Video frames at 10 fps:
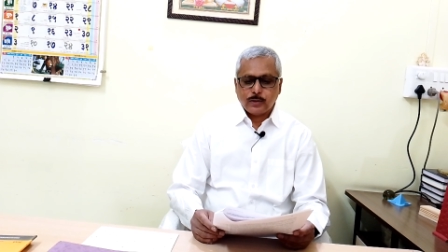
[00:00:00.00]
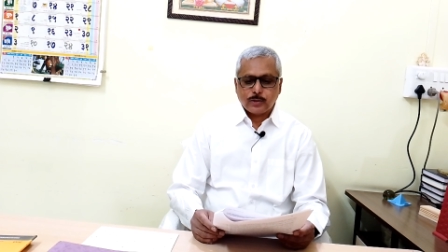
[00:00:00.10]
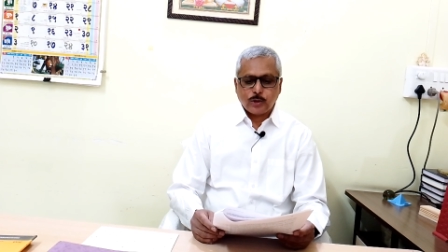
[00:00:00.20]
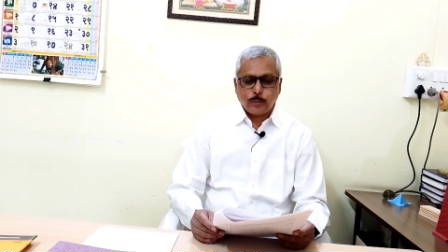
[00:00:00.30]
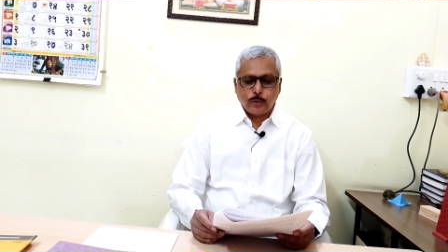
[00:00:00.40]

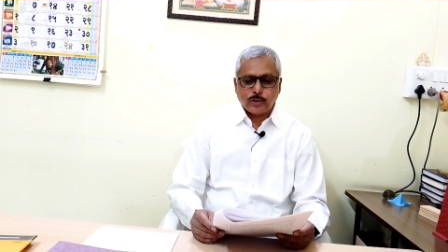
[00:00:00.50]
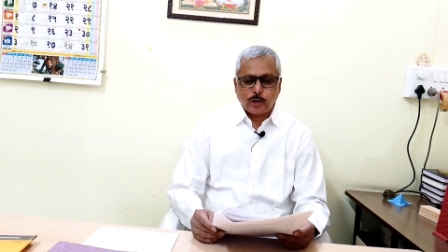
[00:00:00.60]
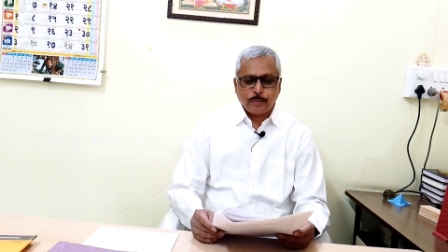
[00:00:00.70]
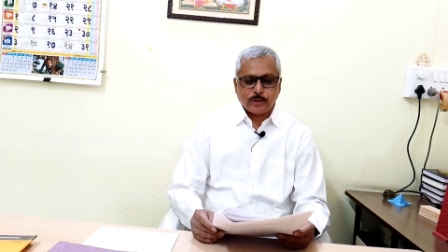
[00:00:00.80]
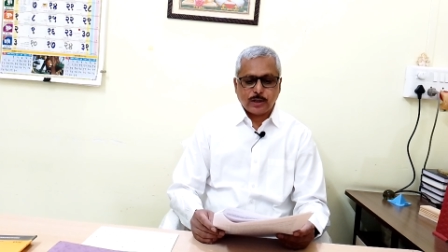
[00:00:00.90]
So police
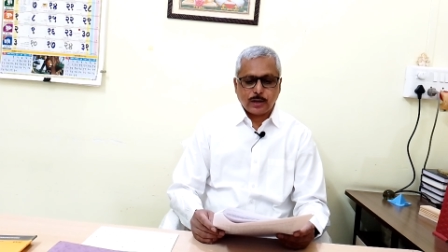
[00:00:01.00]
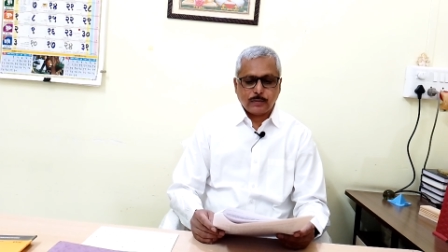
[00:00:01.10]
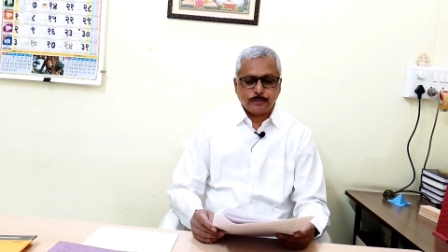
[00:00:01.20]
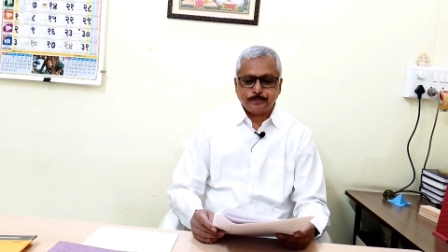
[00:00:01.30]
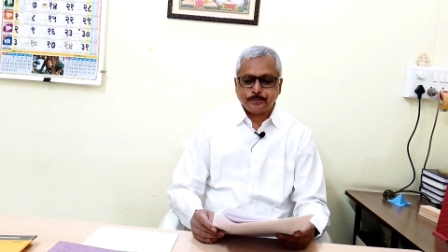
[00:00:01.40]
officer
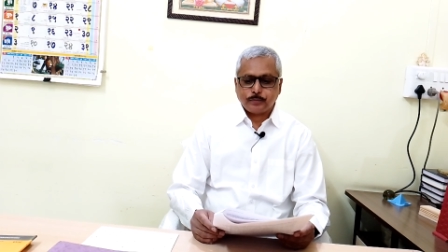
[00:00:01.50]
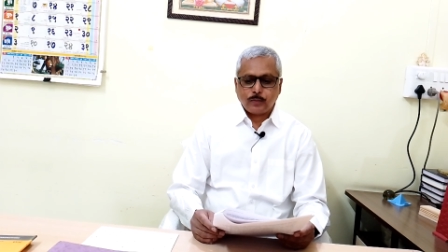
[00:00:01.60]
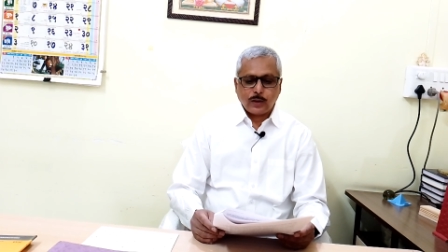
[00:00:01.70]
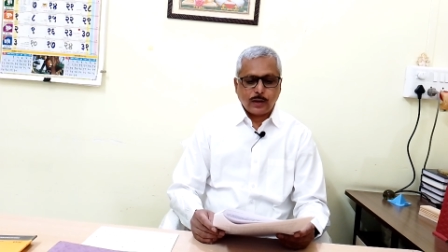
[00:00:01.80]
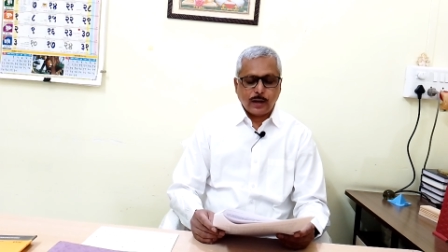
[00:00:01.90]

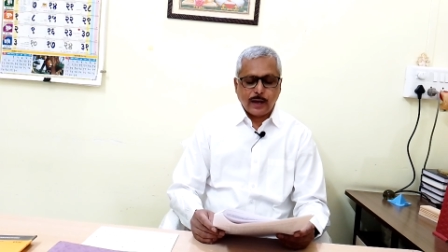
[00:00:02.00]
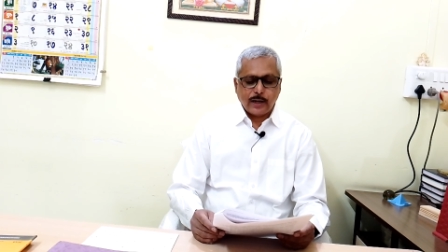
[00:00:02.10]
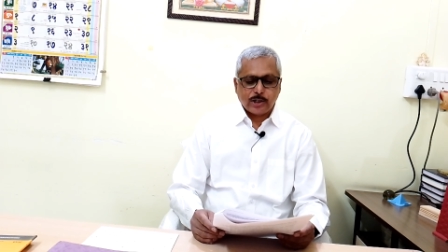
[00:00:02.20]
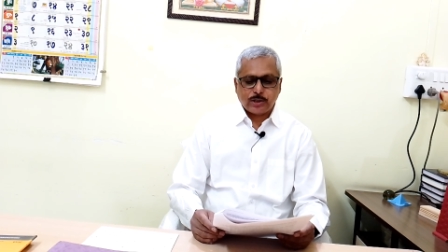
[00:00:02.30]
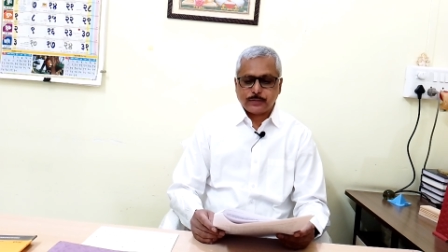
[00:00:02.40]
can
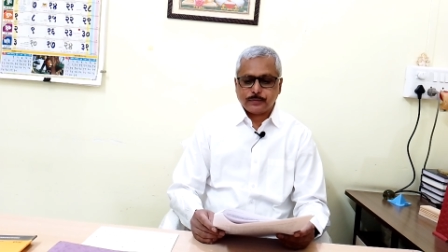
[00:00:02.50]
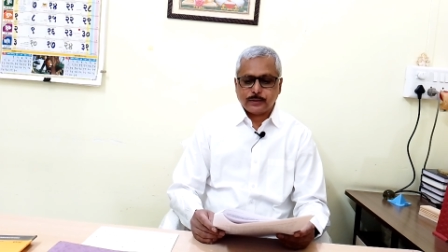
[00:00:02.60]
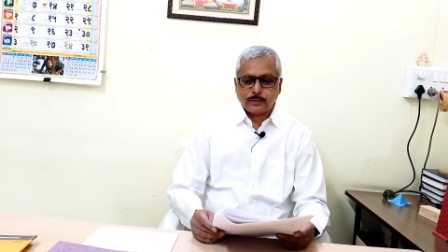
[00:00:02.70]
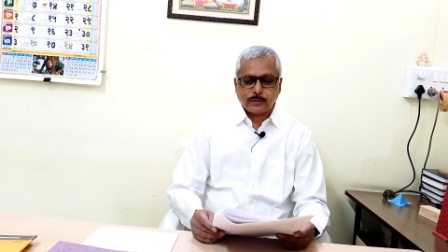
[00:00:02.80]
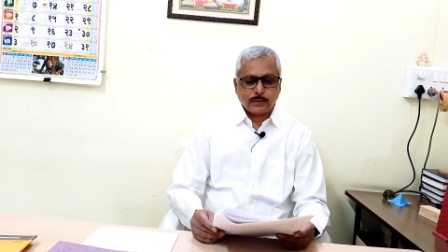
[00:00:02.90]
arrest
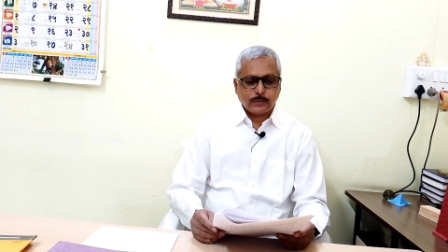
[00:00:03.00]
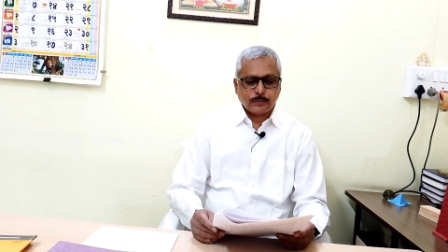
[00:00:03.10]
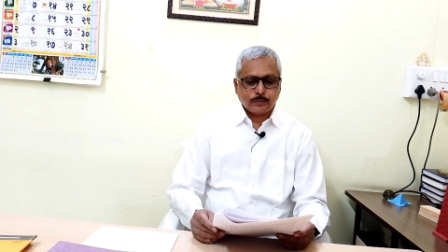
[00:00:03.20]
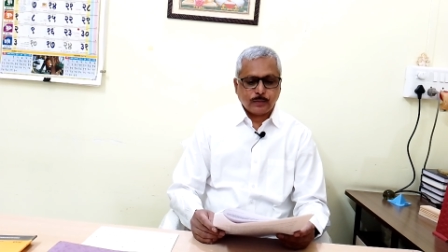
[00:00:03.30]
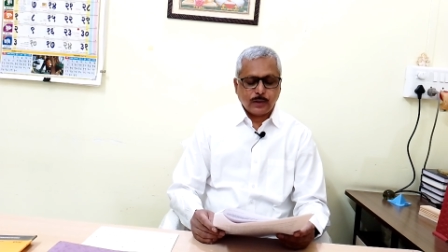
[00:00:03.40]

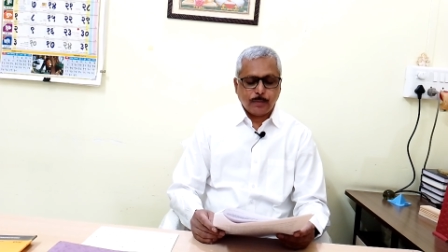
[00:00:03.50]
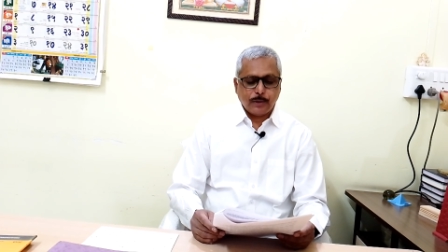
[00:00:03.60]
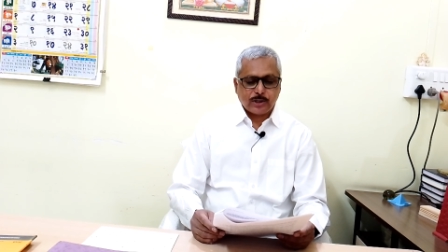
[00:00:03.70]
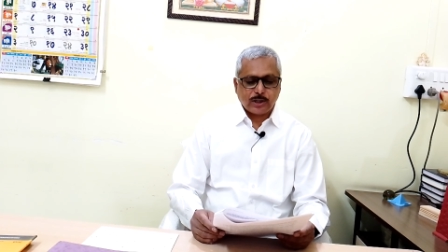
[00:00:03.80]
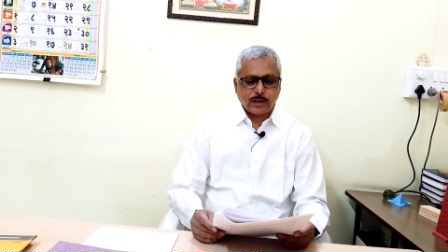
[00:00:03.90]
a
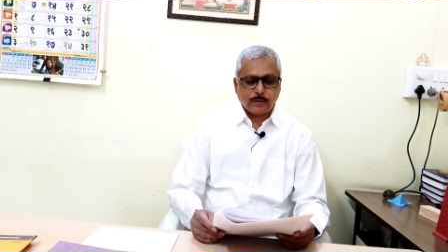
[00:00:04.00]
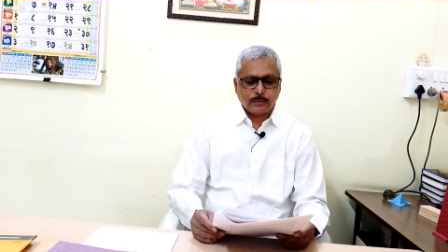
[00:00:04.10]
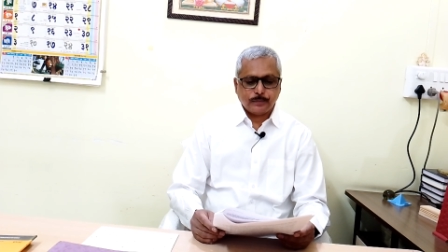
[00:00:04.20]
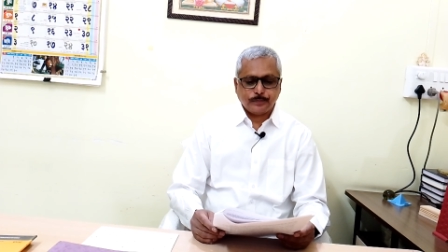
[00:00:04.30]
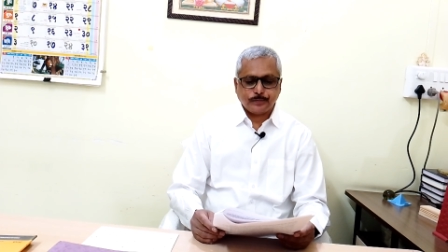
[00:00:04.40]
person
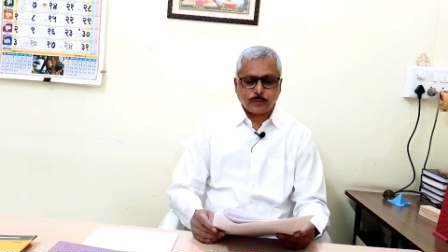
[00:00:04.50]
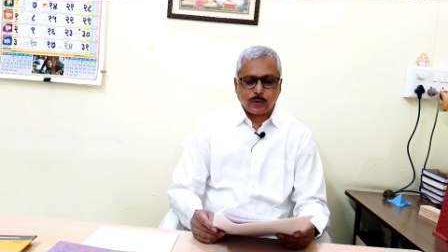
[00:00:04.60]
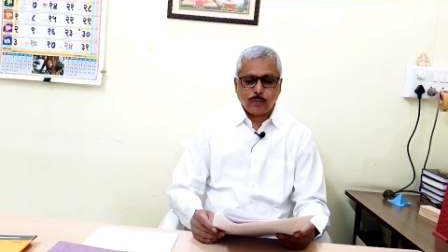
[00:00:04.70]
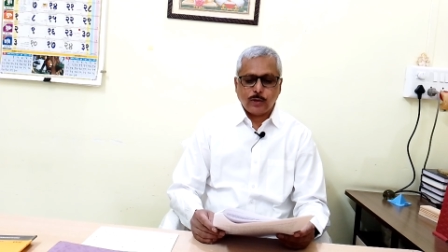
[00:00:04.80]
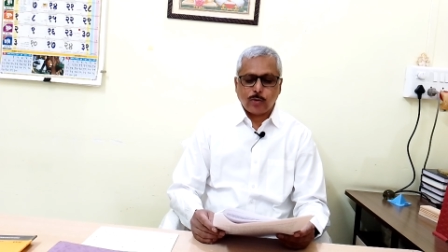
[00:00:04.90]

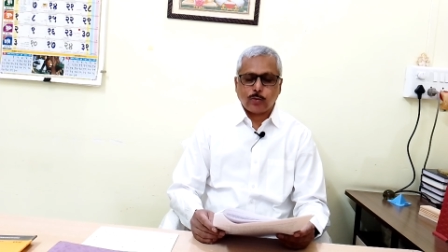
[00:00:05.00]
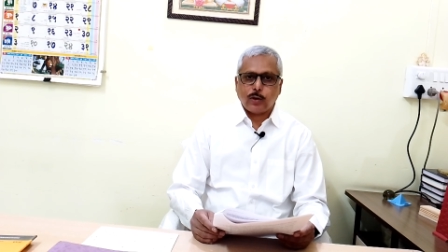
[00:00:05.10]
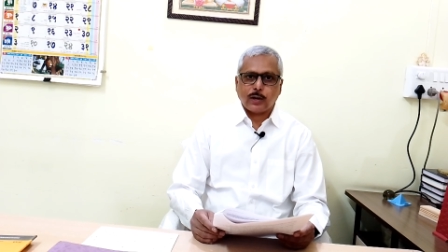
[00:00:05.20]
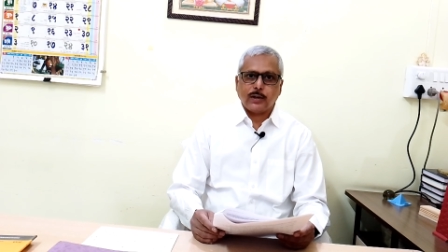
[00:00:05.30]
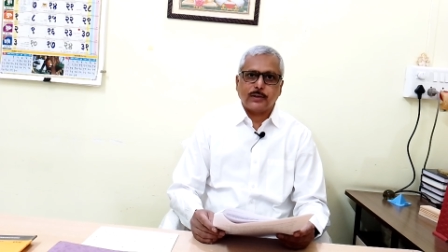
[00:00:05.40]
without
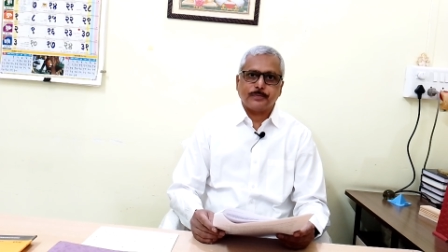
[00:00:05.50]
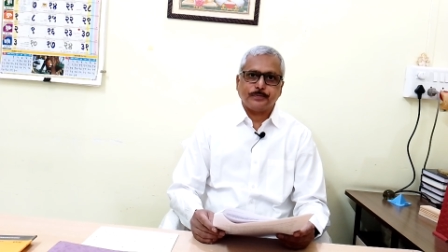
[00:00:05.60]
warrant